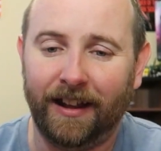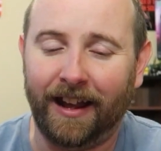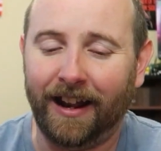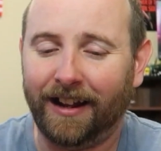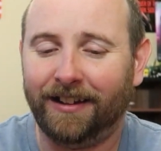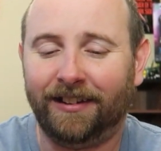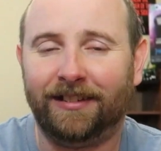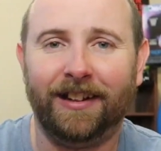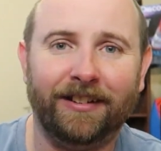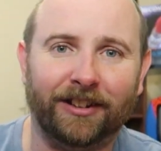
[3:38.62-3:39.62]
And I just
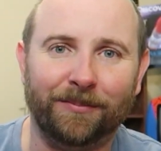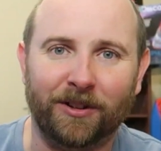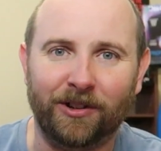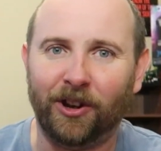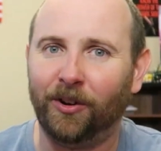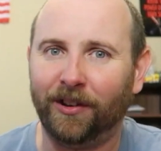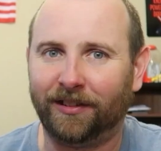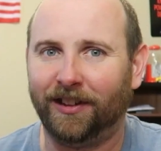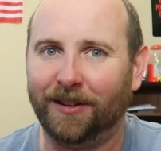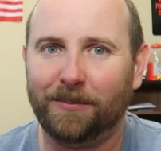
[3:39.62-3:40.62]
seen something, you know, it
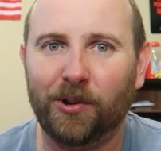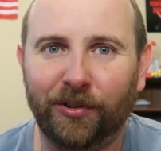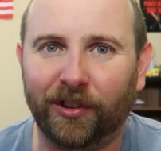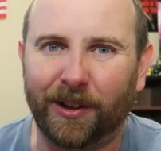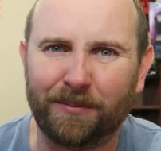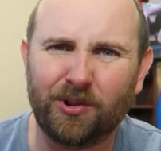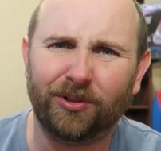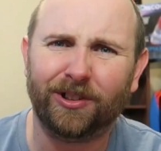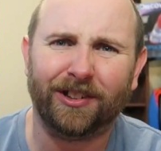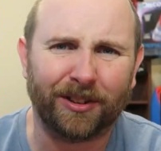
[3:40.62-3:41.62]
said music.
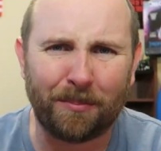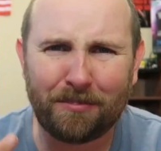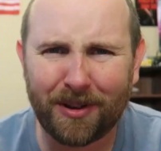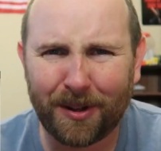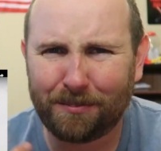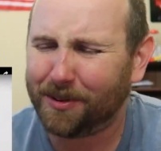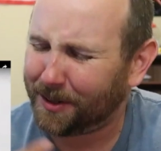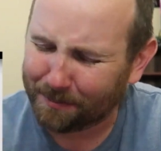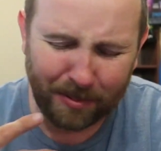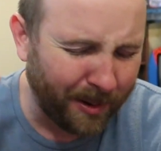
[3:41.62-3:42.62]
Music is a big
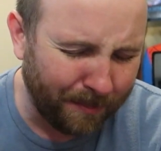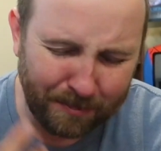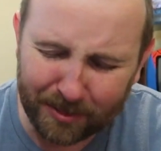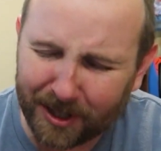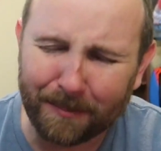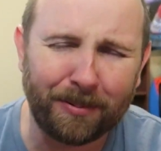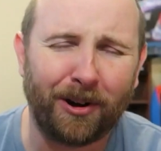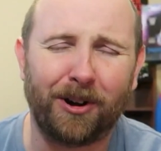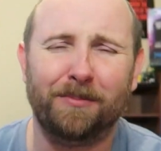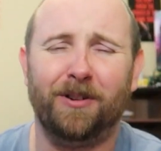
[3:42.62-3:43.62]

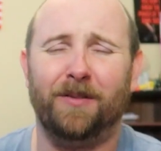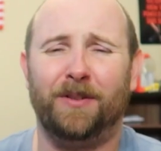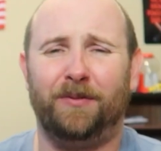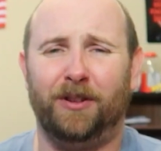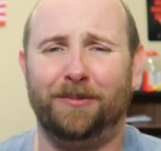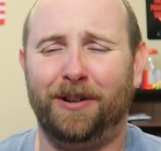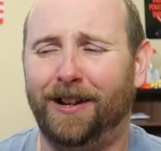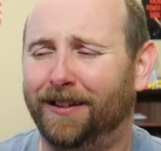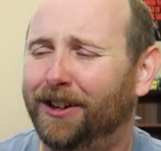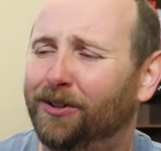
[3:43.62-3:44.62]
part of the
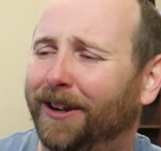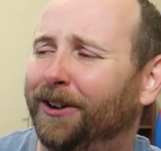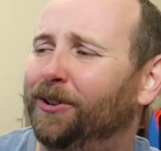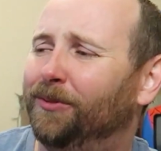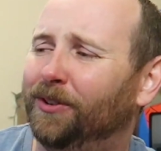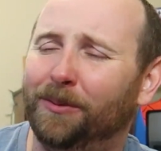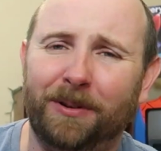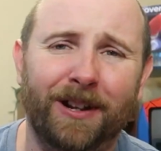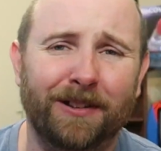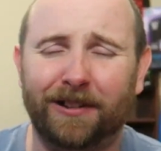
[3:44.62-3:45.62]
Philippines. I know when I go to the
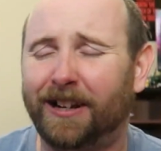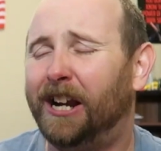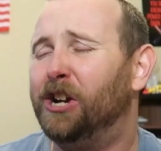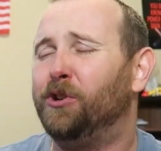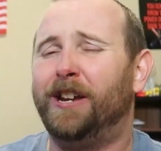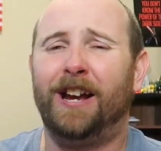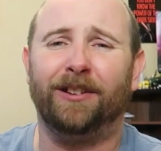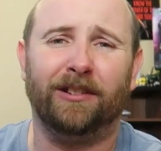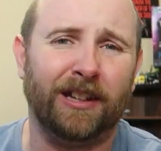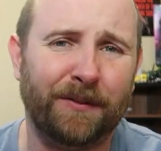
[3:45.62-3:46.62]
Philippines, there's karaoke
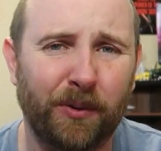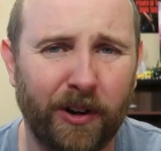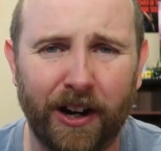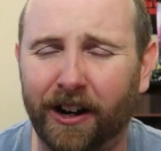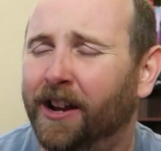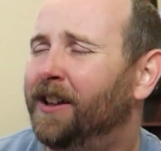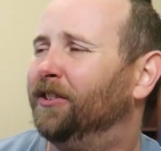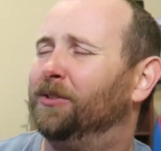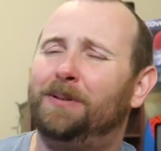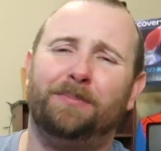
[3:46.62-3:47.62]
houses everywhere.
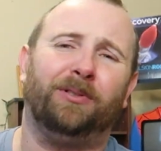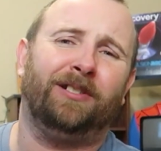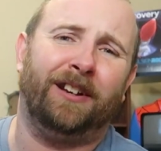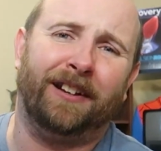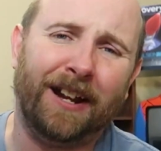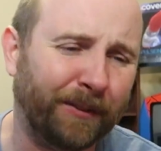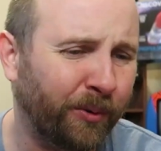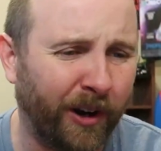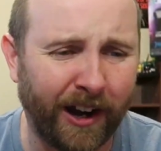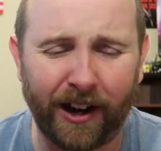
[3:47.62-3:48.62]
There's people singing
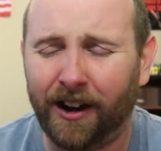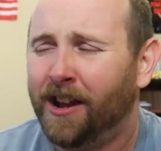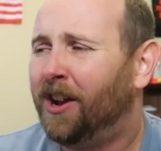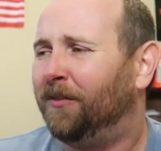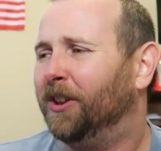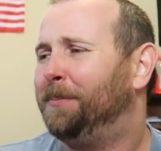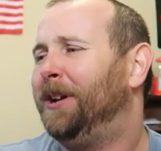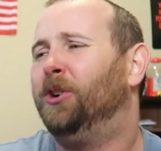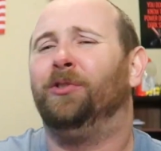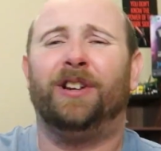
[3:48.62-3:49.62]
everywhere.
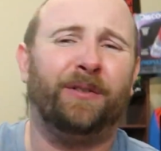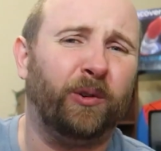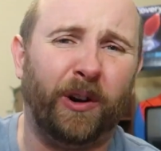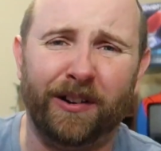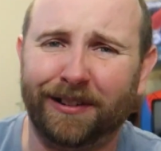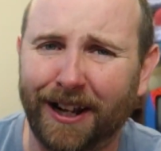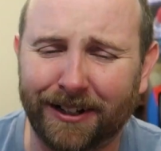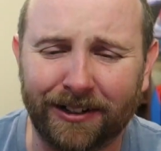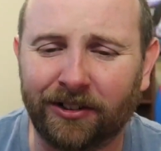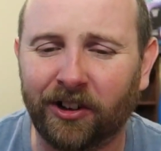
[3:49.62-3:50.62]
Filipinos everywhere
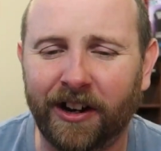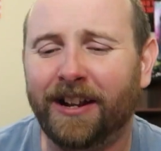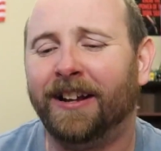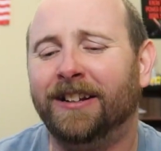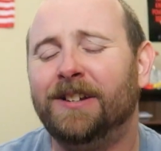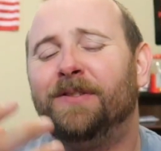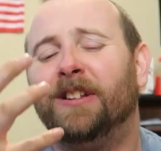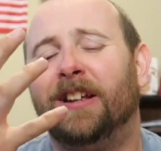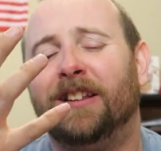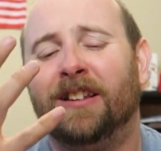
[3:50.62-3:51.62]
sounding great. And
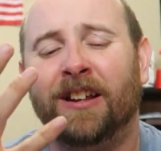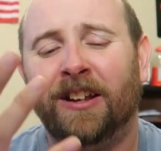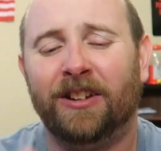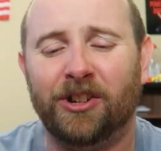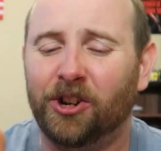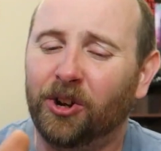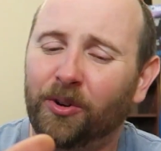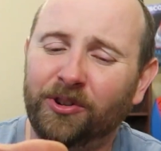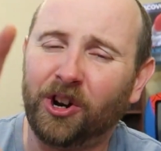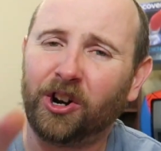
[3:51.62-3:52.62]
even in, you
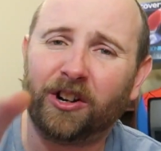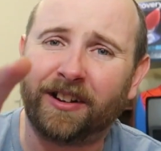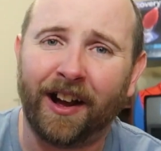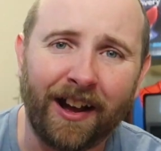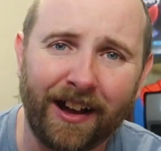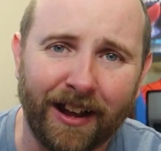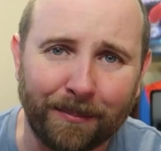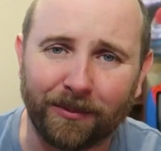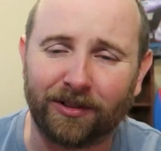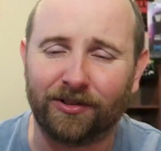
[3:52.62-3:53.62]
know, dark
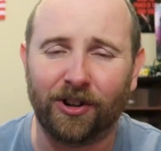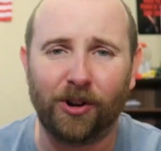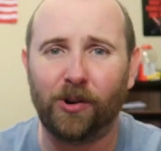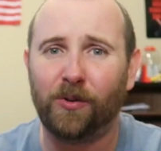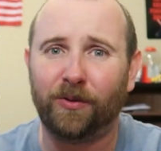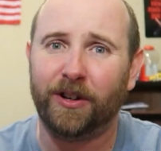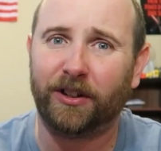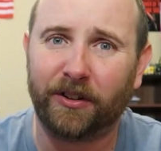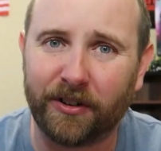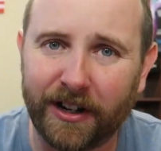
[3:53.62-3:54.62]
times, you know, over
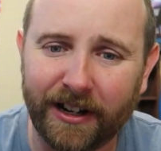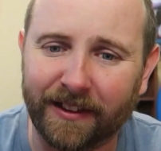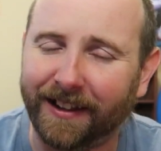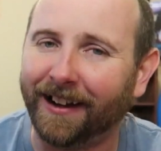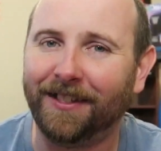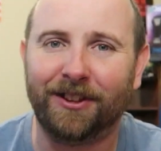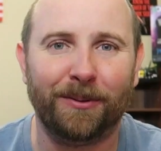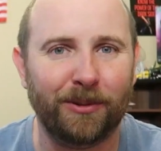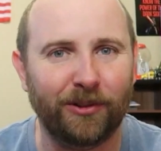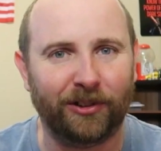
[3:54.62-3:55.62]
in Korea, they got
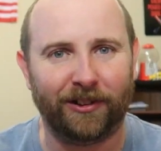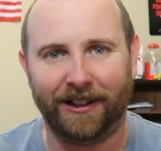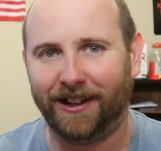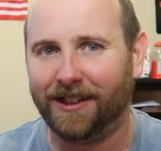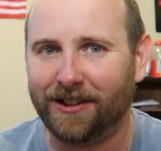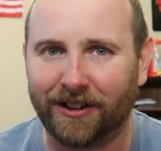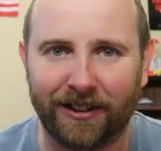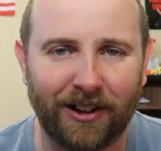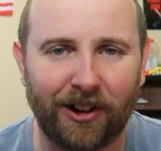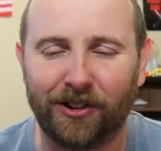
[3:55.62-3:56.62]
their music. They got their
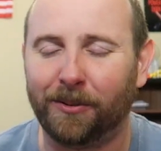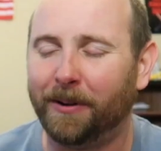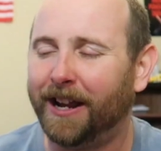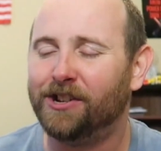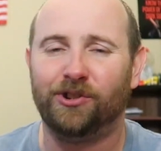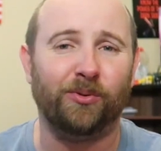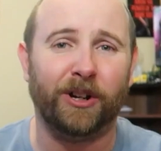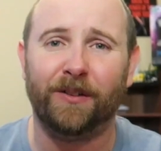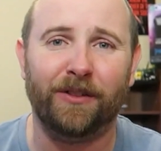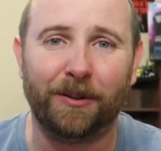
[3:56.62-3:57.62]
guitar, their banjo,
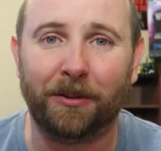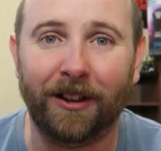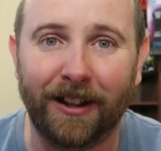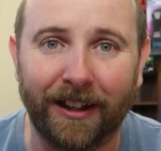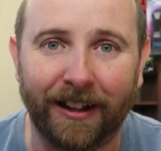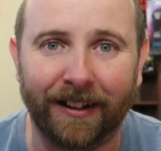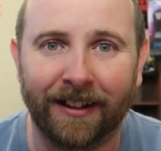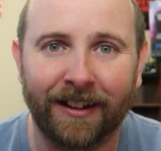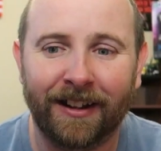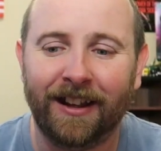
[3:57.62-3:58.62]
whatever they're playing.
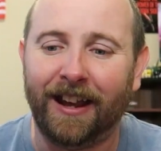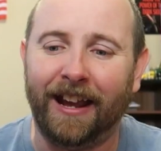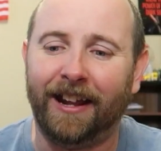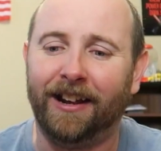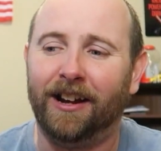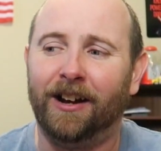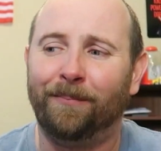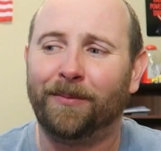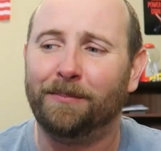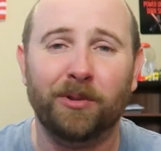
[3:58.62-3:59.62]
And
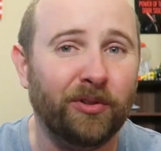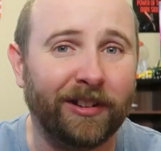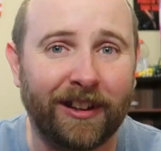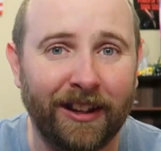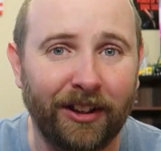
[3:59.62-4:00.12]
music